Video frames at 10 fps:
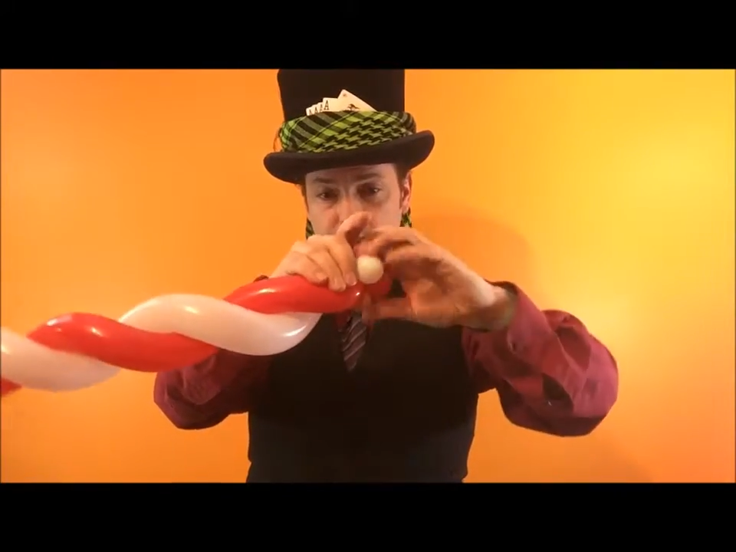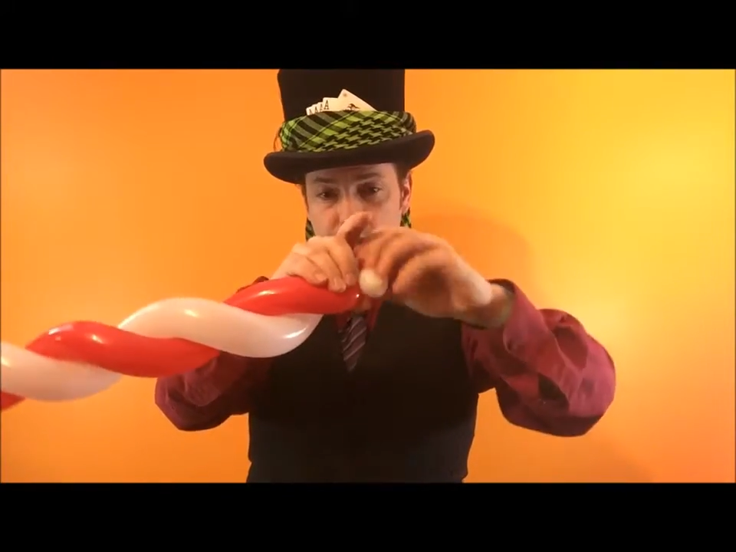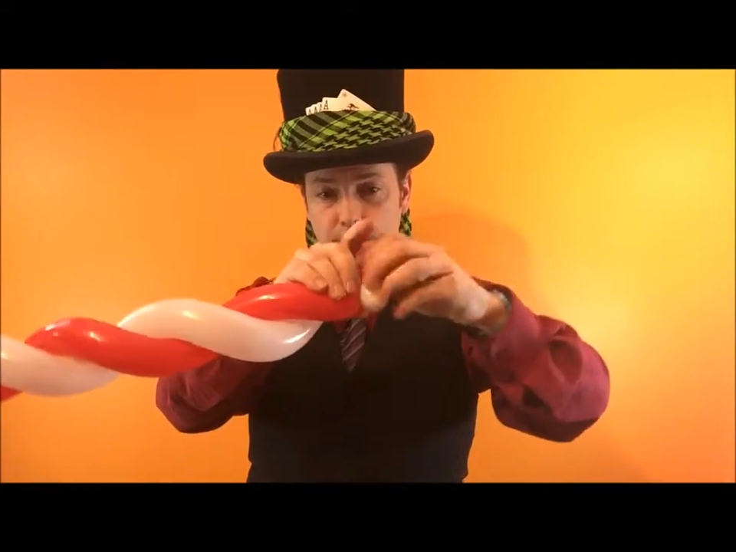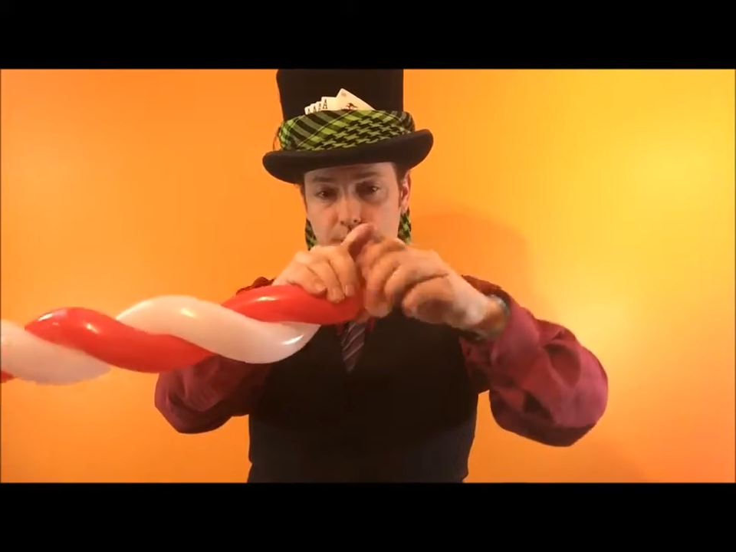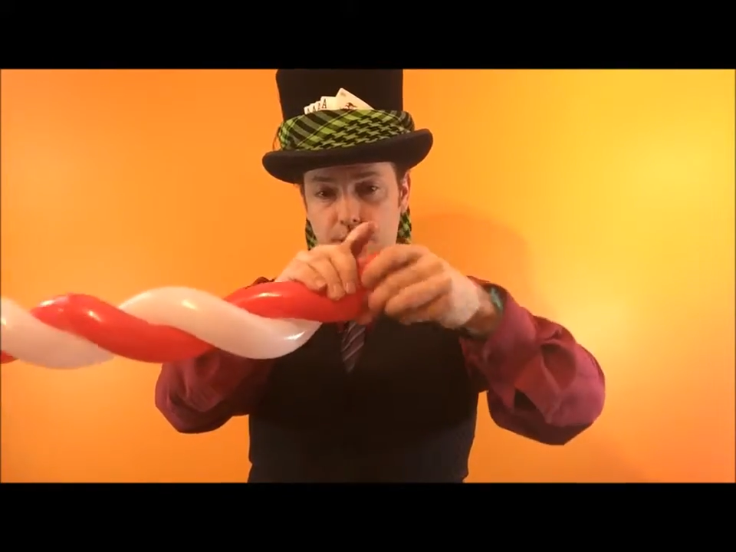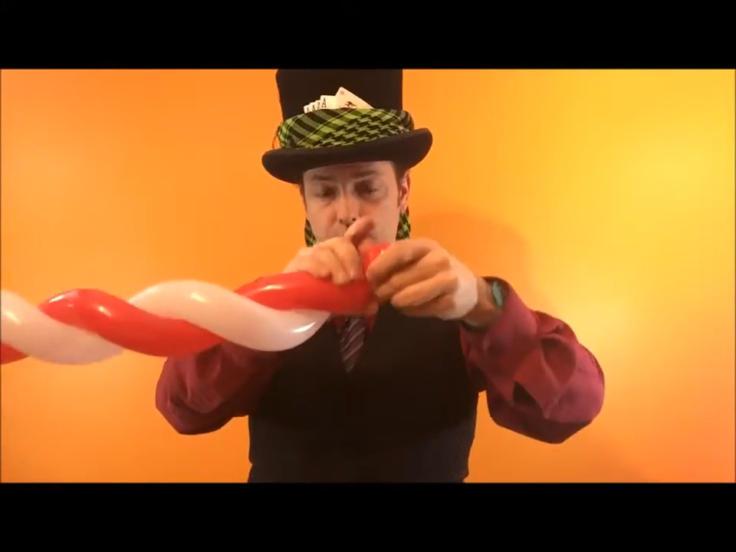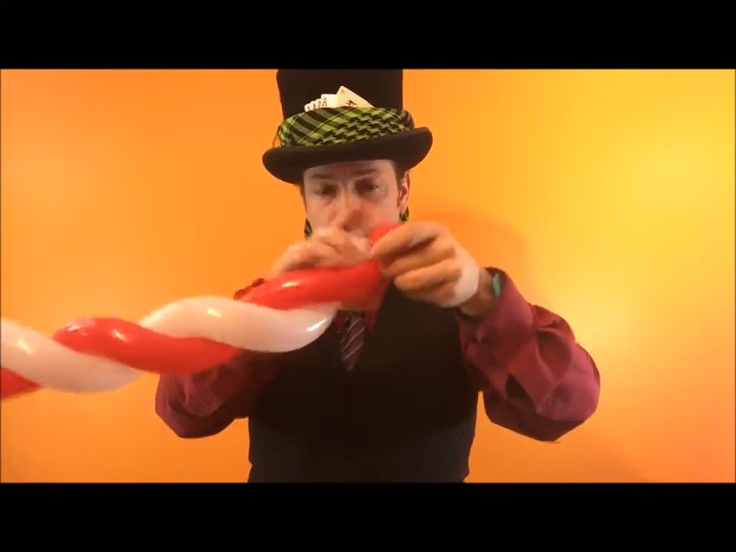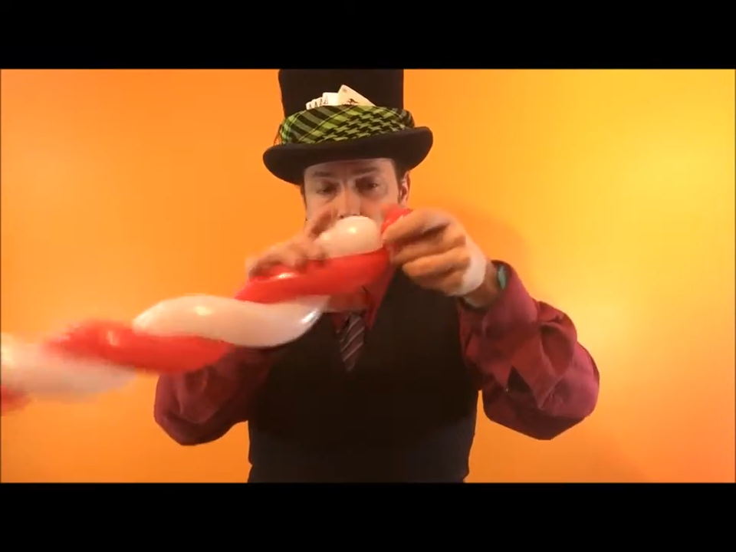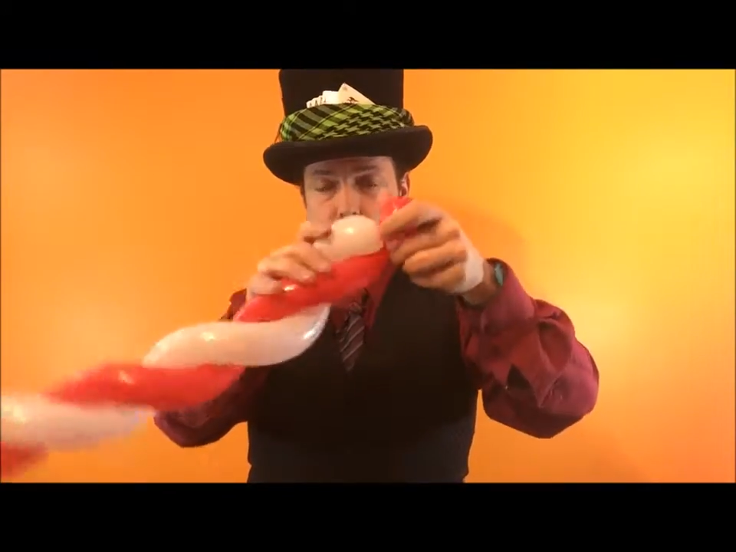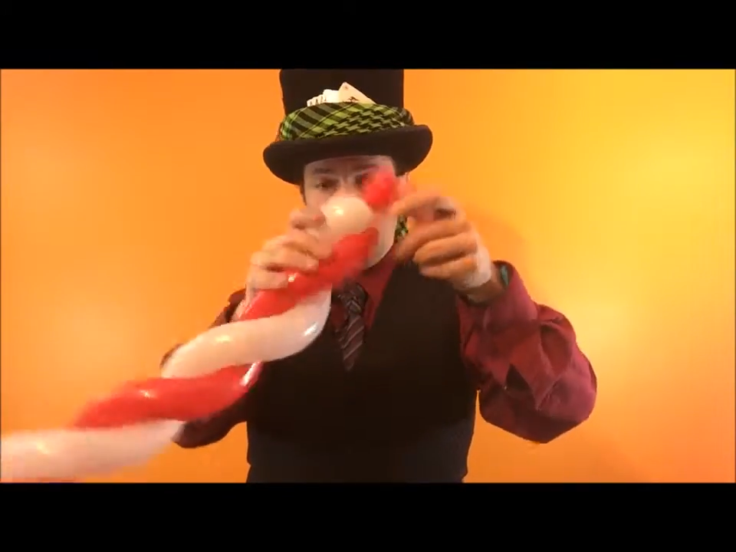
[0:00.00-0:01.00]
this.
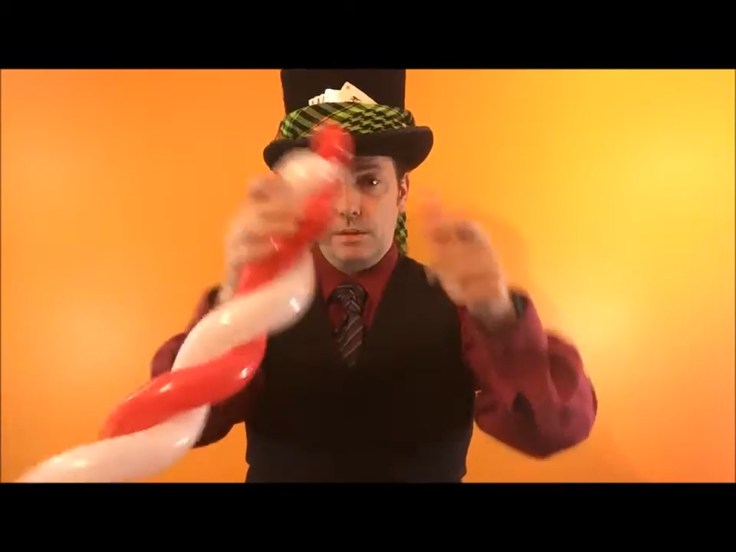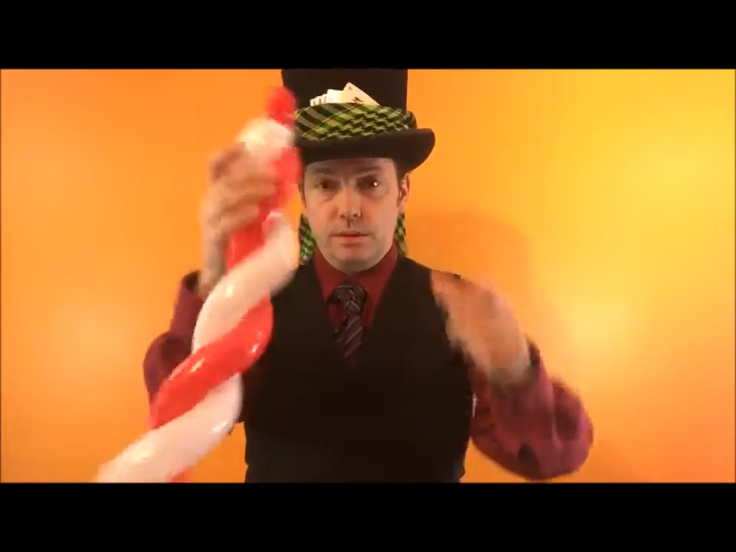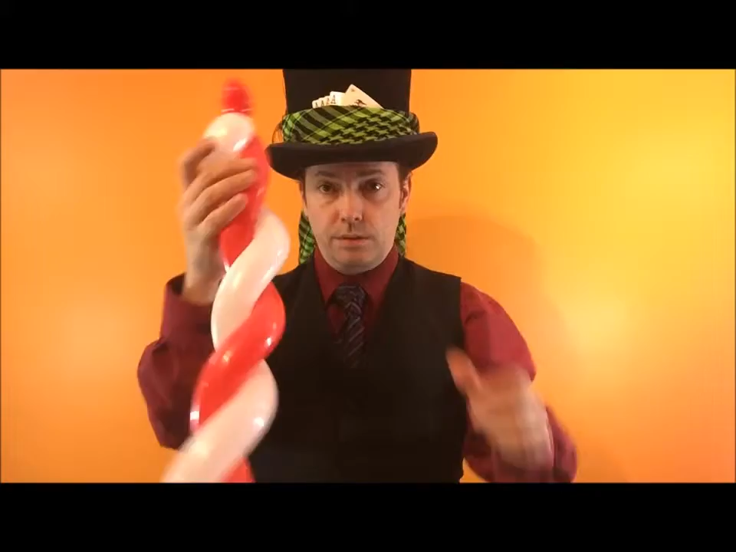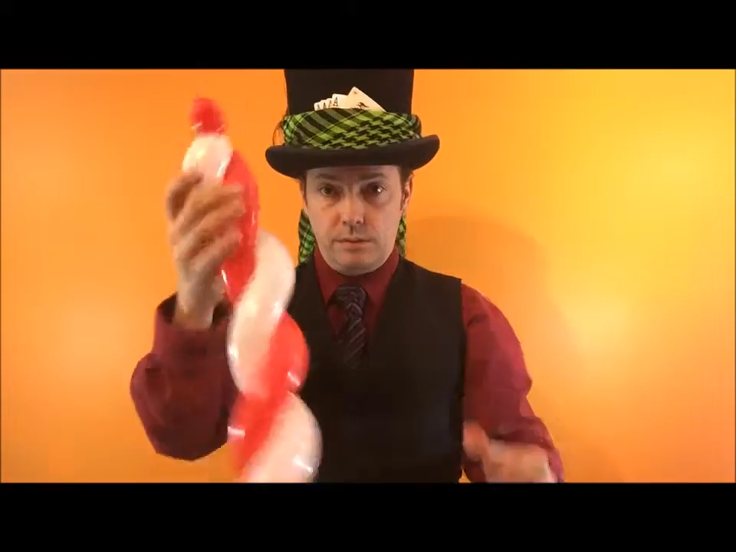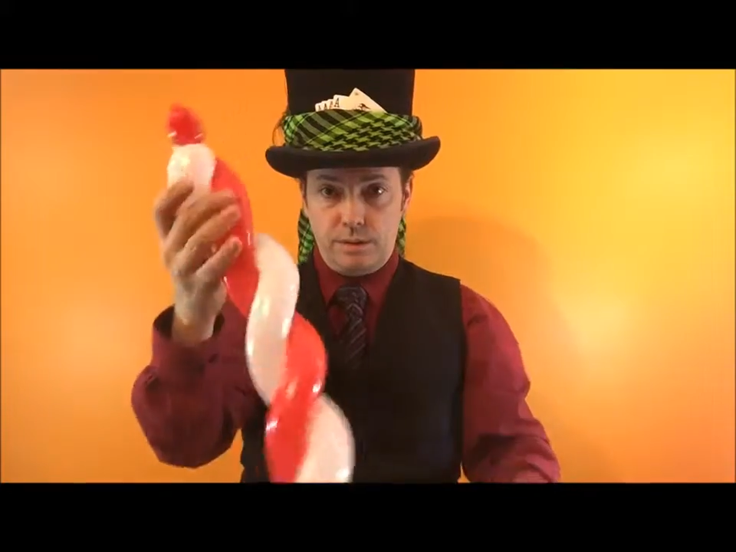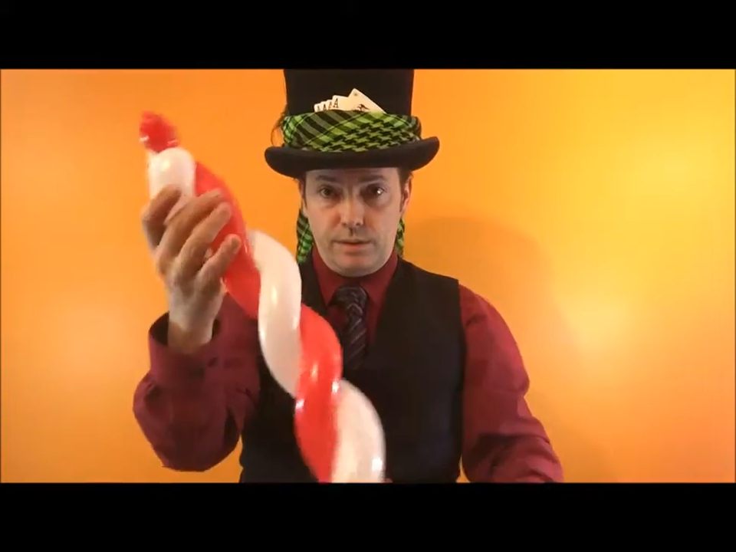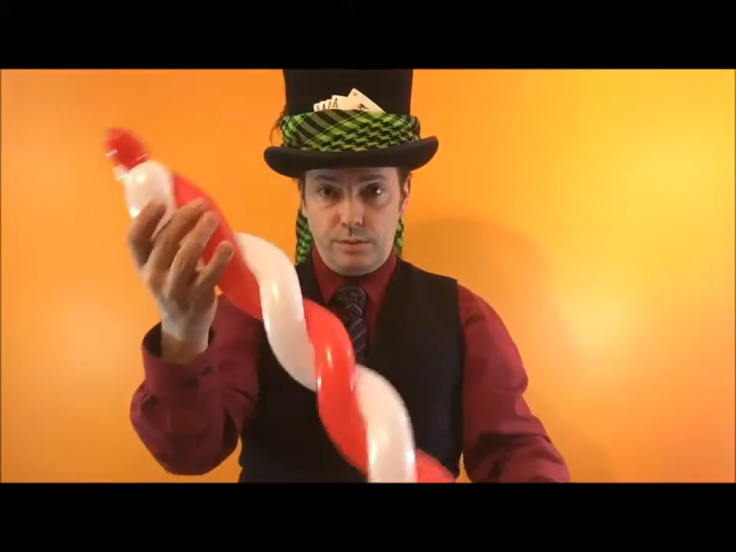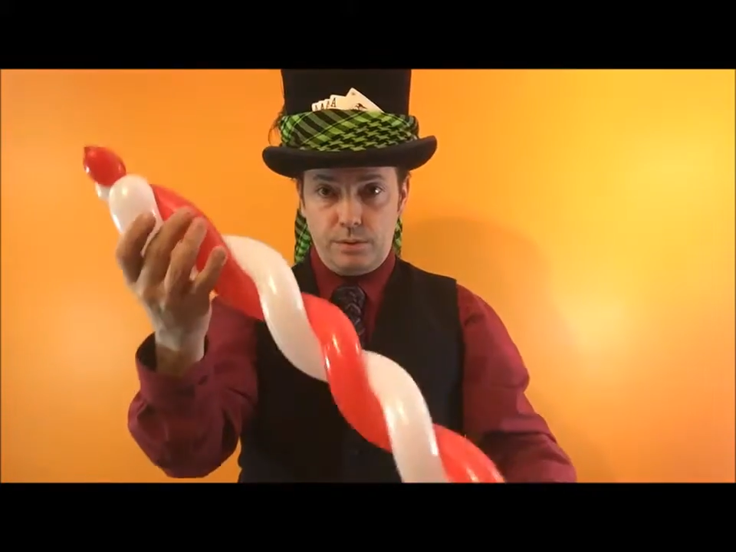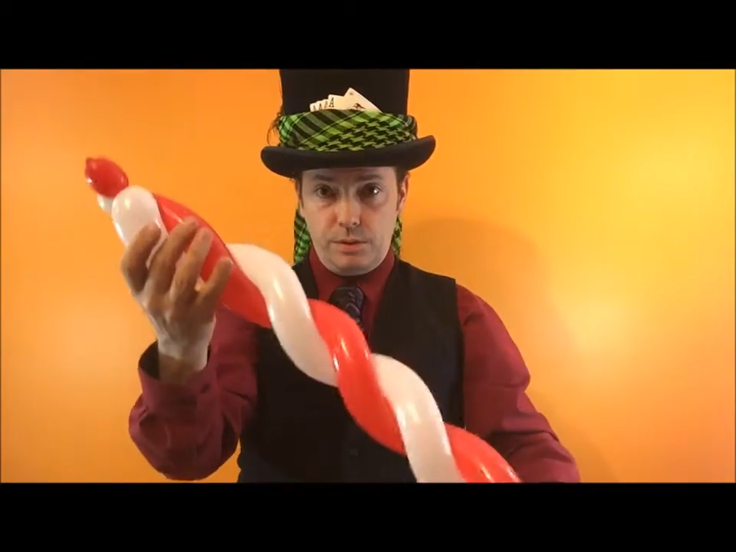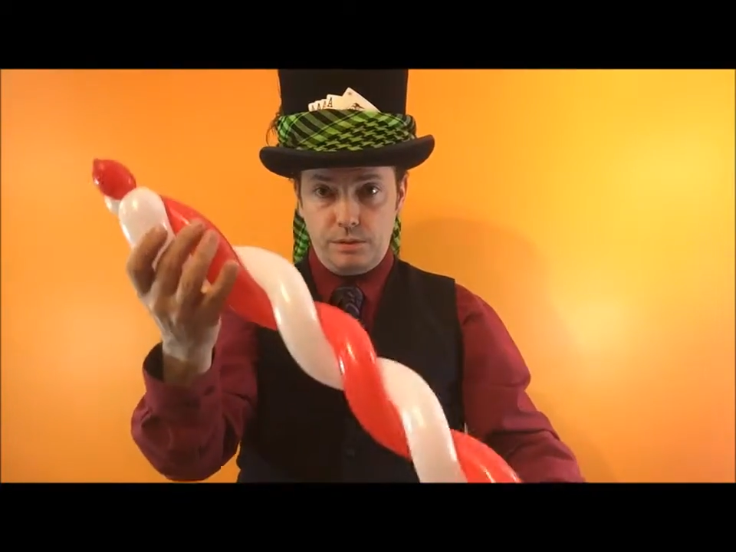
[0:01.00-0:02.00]
And have
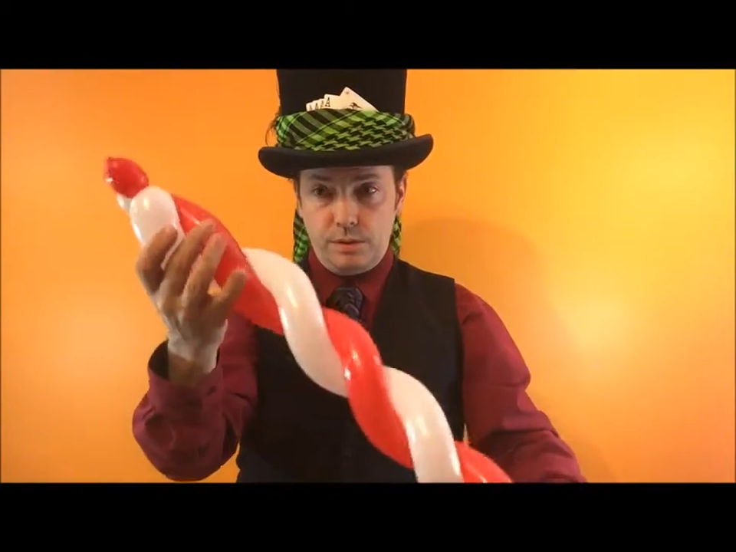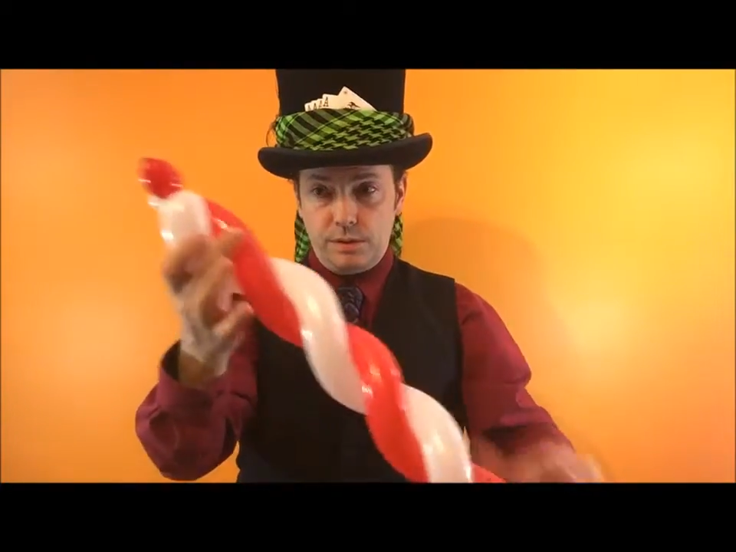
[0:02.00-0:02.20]
a balloon that